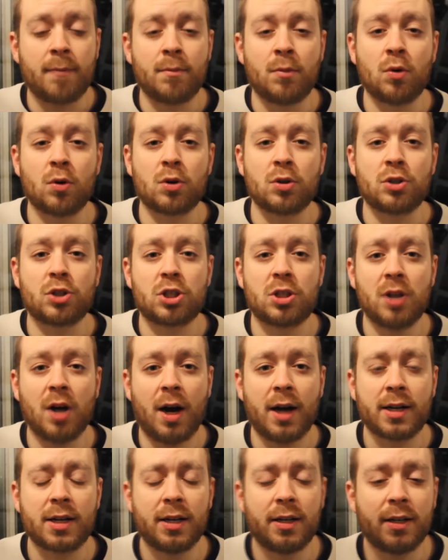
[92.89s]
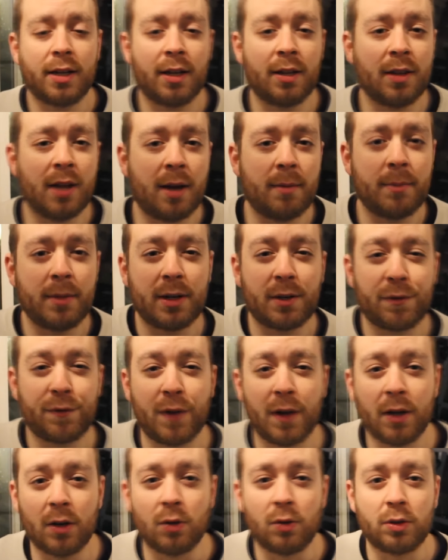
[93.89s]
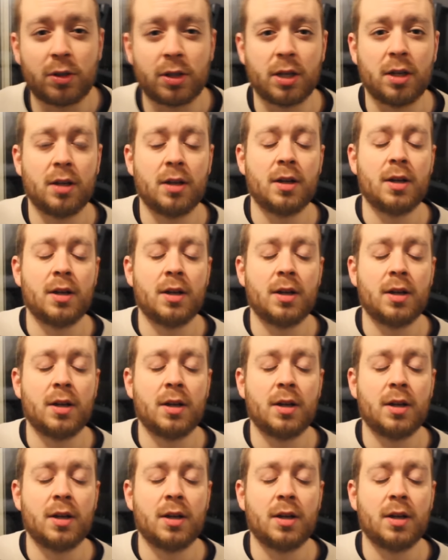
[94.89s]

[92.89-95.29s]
Morgan Schneiderlin in that midfield.